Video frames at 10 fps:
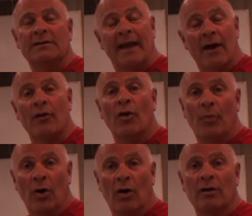aerial
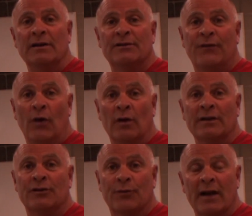ball is
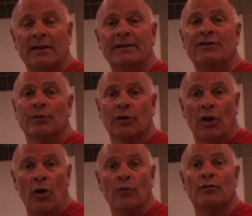falling directly to a
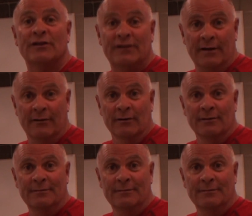lone receiver.